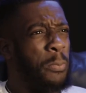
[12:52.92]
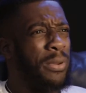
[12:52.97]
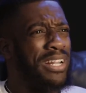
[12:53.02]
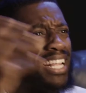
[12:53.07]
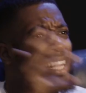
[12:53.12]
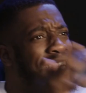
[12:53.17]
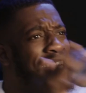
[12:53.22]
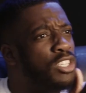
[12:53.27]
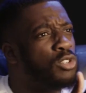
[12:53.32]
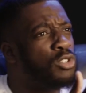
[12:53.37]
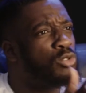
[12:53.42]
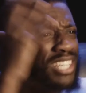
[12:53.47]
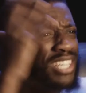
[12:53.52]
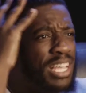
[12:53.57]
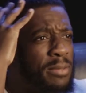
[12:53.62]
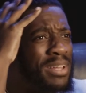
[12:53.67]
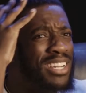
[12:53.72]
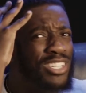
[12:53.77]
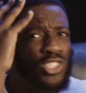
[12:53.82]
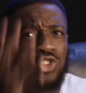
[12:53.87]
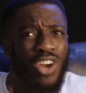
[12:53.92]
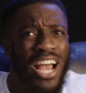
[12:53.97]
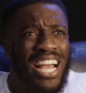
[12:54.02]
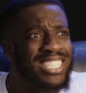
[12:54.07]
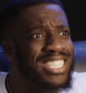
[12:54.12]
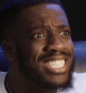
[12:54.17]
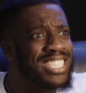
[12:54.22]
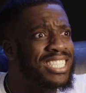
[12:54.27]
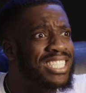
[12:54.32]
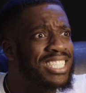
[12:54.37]
But then you say men are
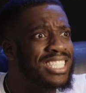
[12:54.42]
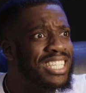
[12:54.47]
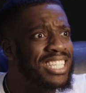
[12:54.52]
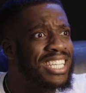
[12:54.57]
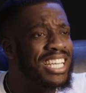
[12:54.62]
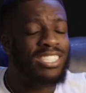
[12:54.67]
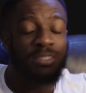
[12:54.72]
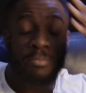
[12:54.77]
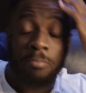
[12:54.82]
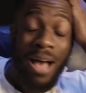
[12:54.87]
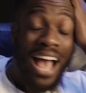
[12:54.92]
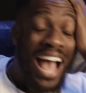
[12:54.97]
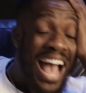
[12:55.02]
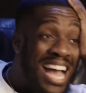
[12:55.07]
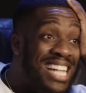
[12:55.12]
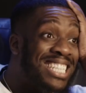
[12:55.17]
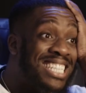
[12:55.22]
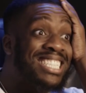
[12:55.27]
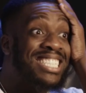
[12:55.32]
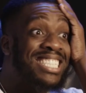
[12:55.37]
trash. I know. Mad.